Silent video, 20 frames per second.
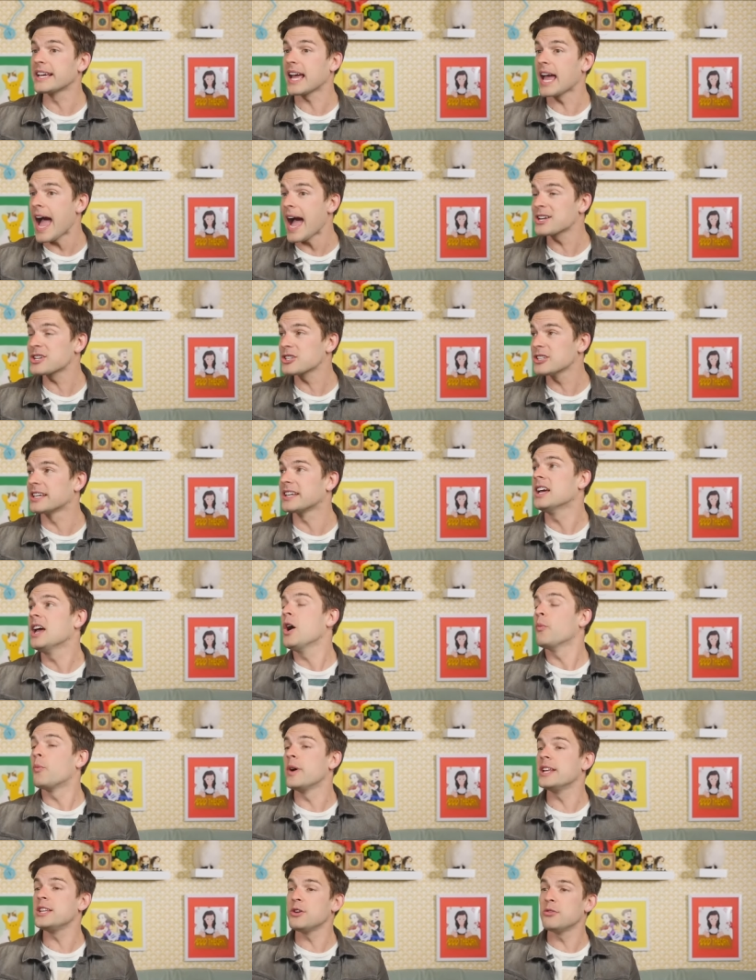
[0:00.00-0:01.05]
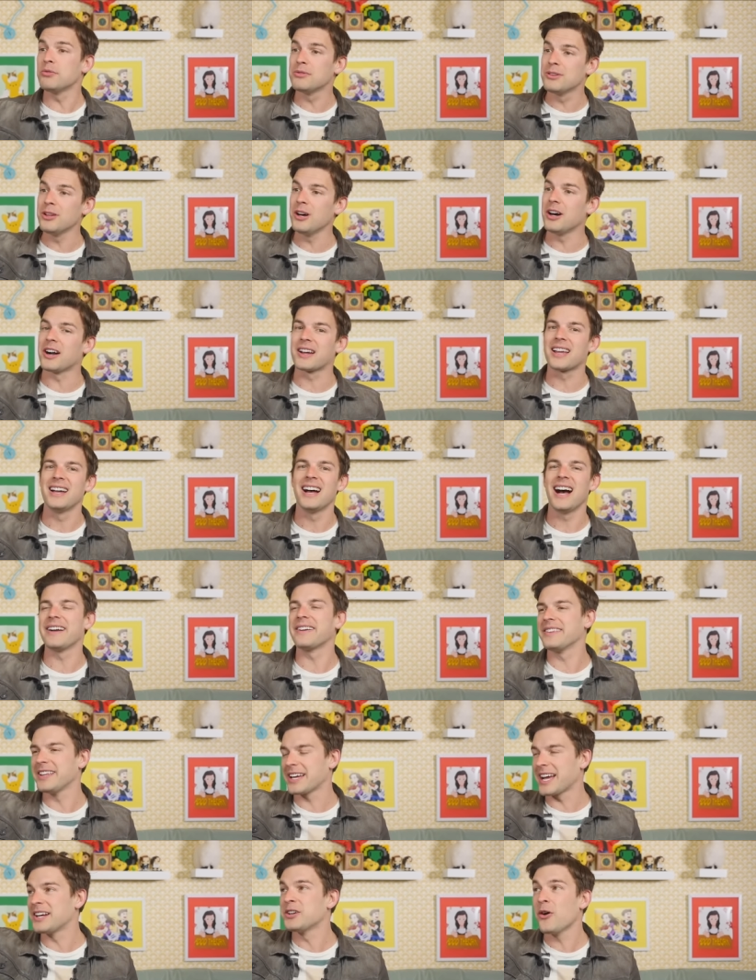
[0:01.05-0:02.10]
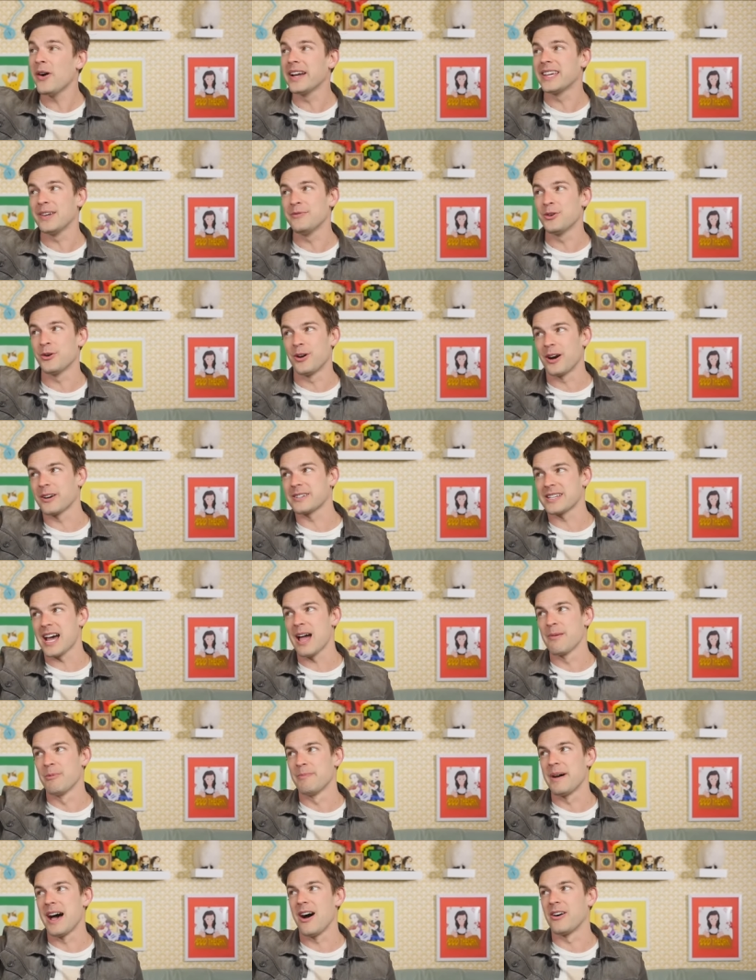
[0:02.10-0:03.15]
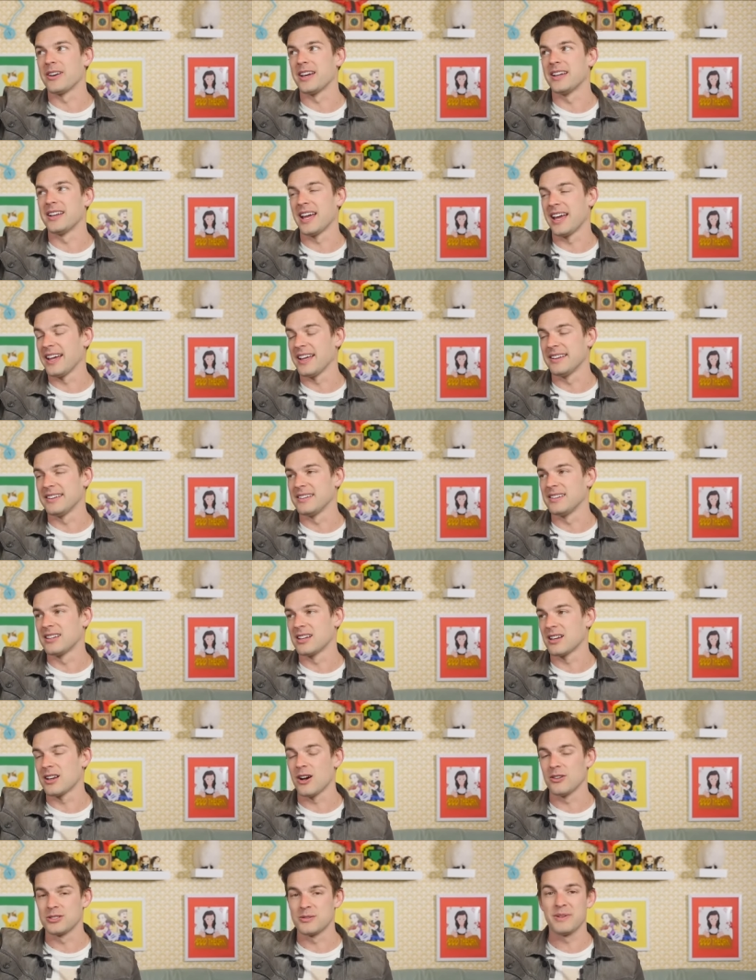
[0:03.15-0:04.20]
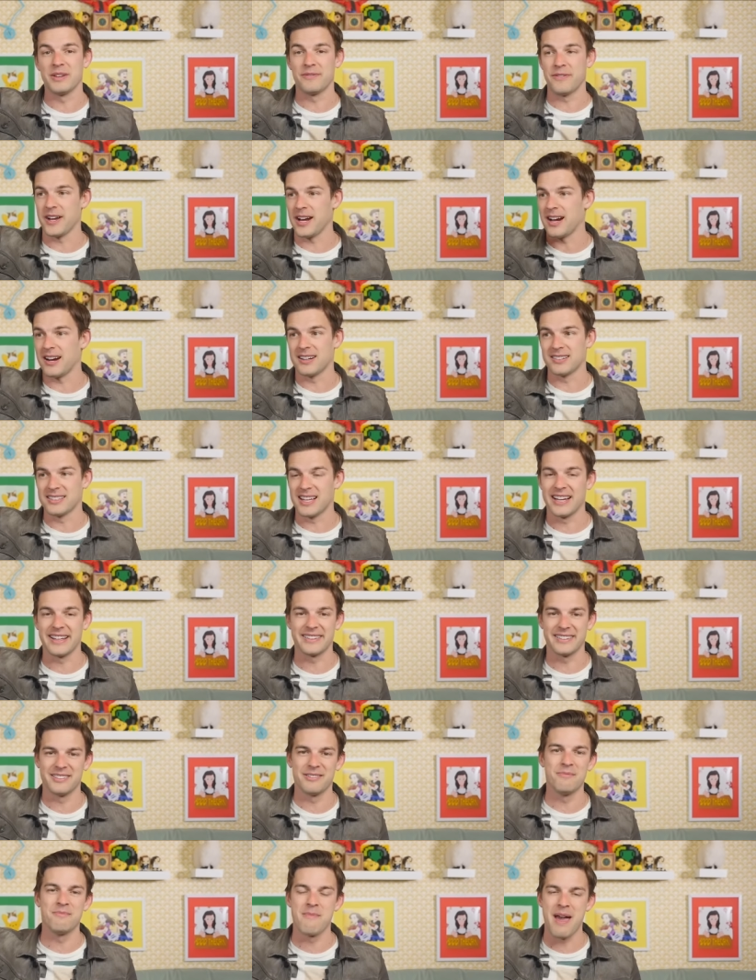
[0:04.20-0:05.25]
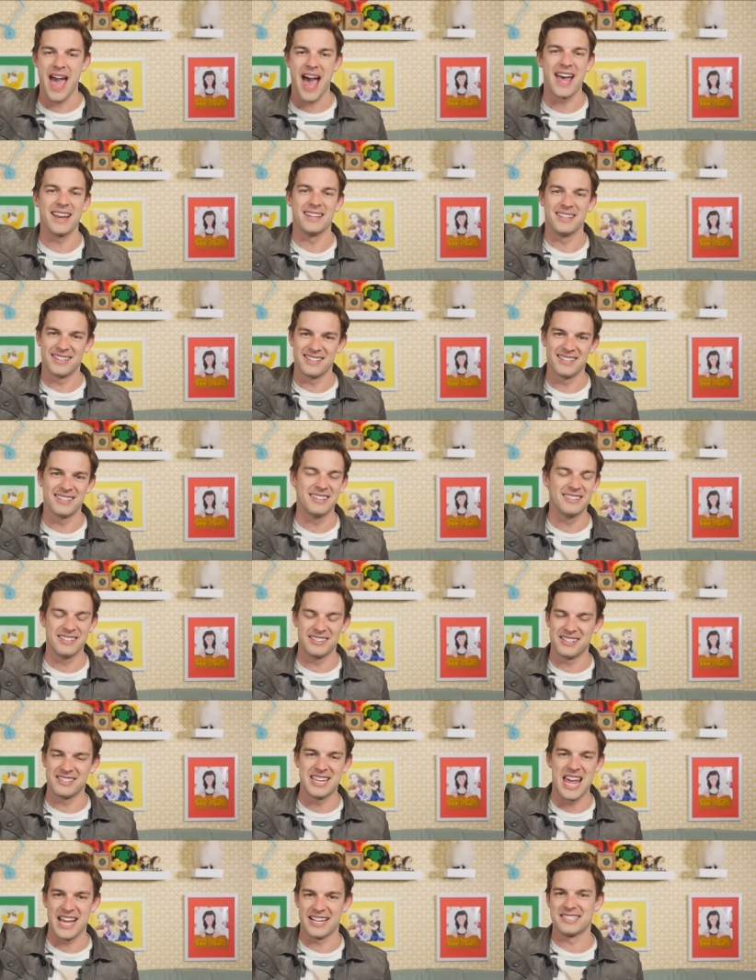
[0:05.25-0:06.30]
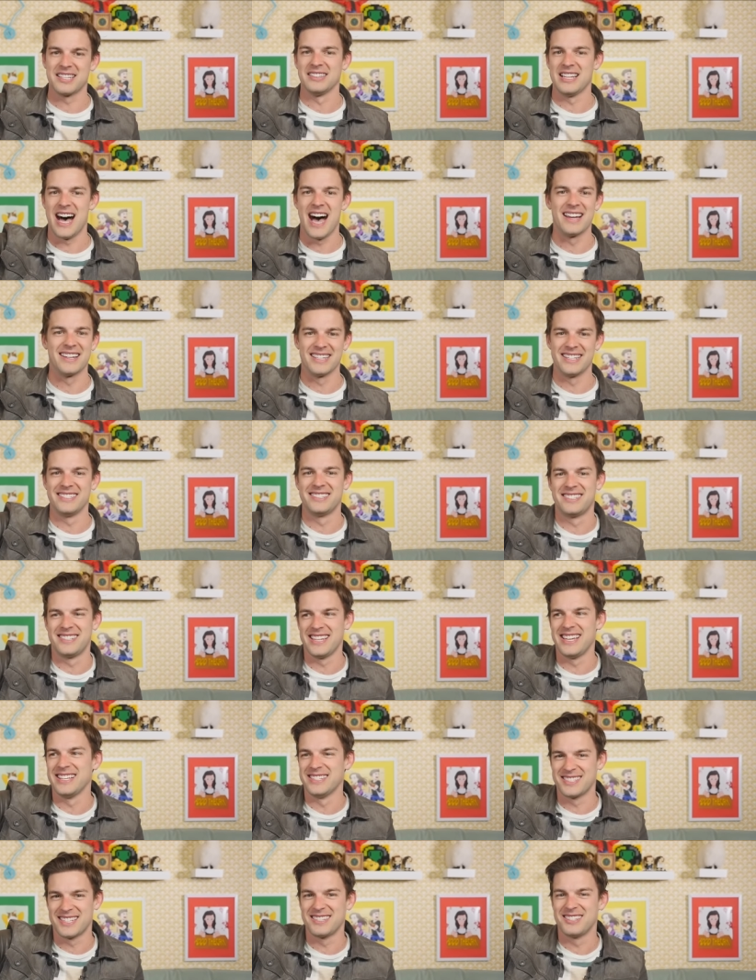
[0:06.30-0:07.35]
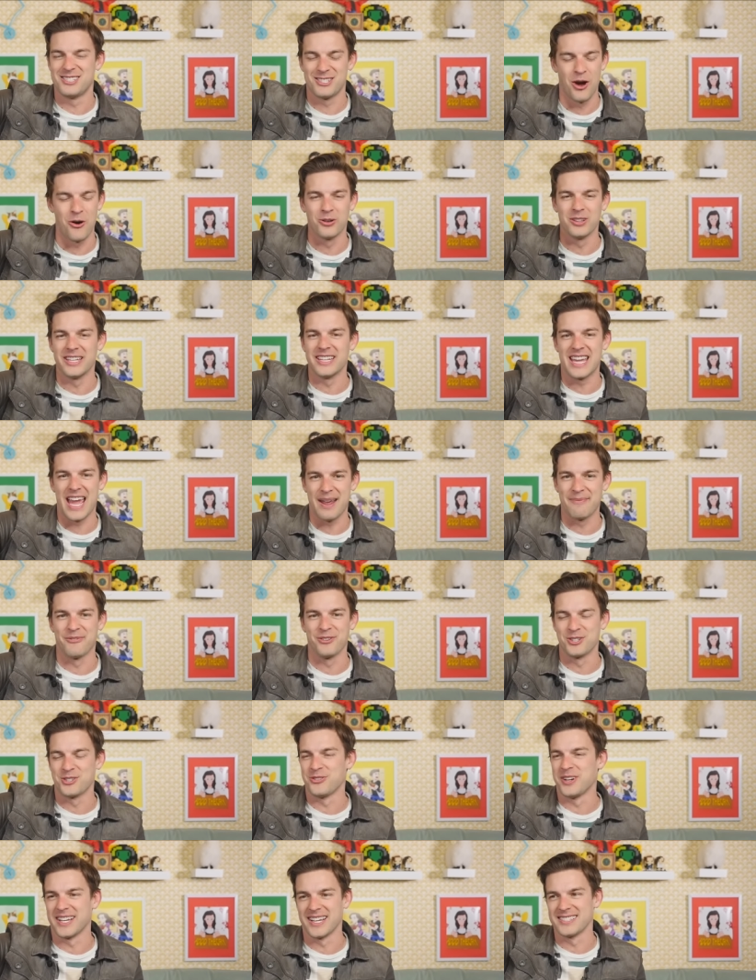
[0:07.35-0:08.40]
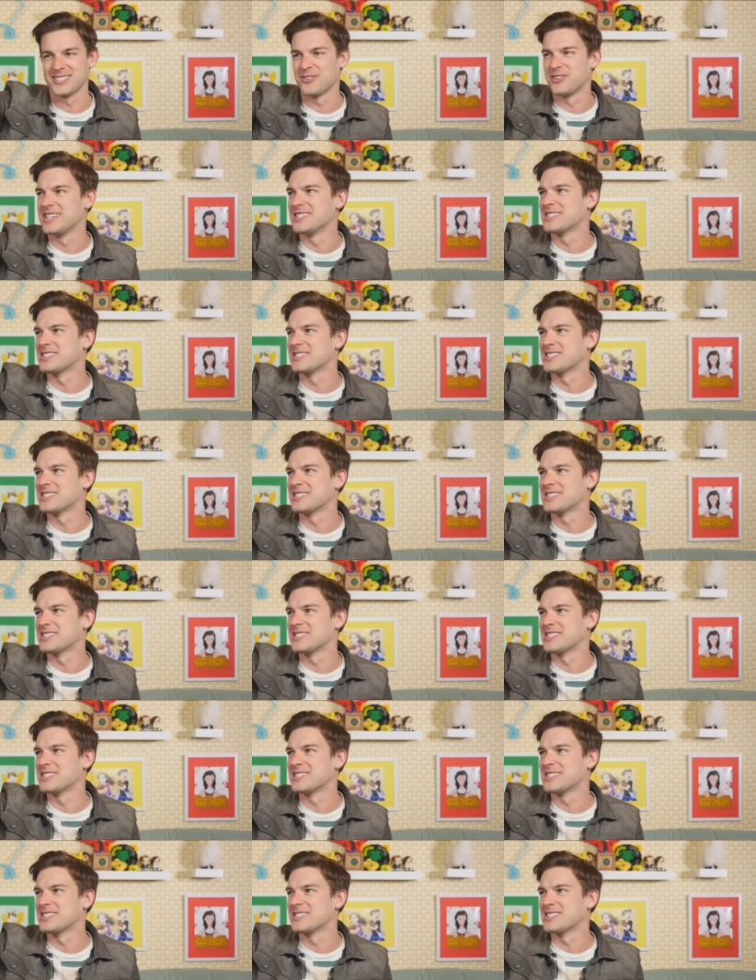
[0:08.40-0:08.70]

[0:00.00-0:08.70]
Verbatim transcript: actually, when you look, I, like I know I give you a hard time about yeah. it, and you know, to be fair, I, Matt takes a lot, and he's he's totally game for doing it, so he's